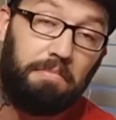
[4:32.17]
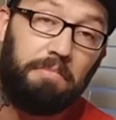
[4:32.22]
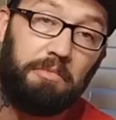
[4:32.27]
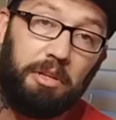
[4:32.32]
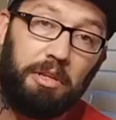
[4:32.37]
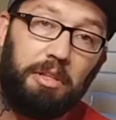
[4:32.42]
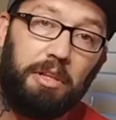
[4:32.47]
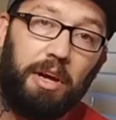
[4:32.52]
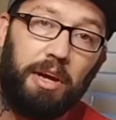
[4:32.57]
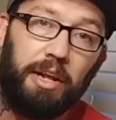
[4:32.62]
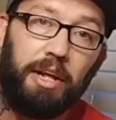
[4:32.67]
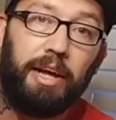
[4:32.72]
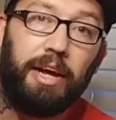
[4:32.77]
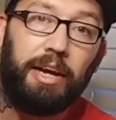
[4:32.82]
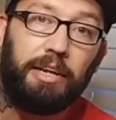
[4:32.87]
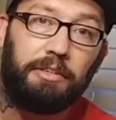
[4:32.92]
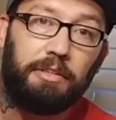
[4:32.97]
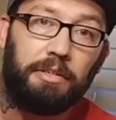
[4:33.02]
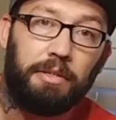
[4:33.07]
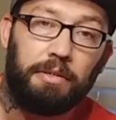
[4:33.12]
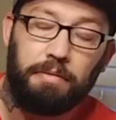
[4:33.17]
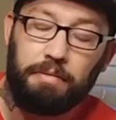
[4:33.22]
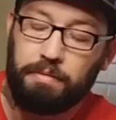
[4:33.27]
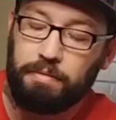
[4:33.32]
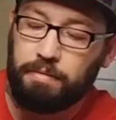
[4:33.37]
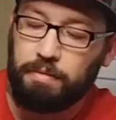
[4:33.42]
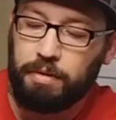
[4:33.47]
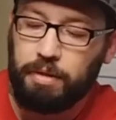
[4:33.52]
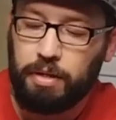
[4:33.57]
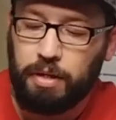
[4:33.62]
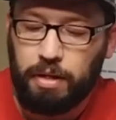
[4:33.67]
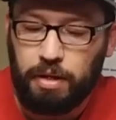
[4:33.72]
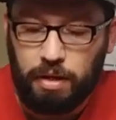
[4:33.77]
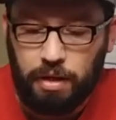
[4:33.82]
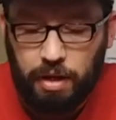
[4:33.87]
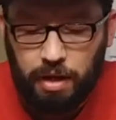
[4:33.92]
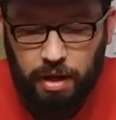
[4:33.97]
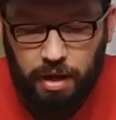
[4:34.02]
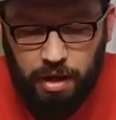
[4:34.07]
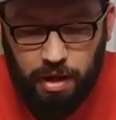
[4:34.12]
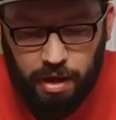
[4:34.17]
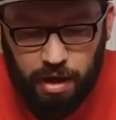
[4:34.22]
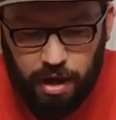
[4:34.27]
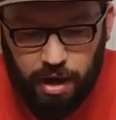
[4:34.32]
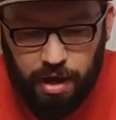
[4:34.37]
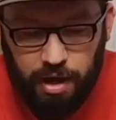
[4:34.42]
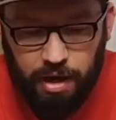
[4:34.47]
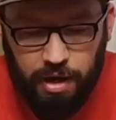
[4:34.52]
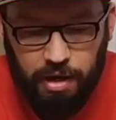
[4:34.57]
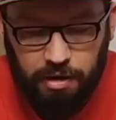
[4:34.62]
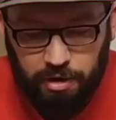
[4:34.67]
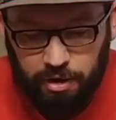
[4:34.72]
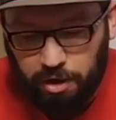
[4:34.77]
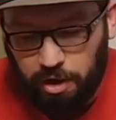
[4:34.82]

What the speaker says: It's a lot of action. And,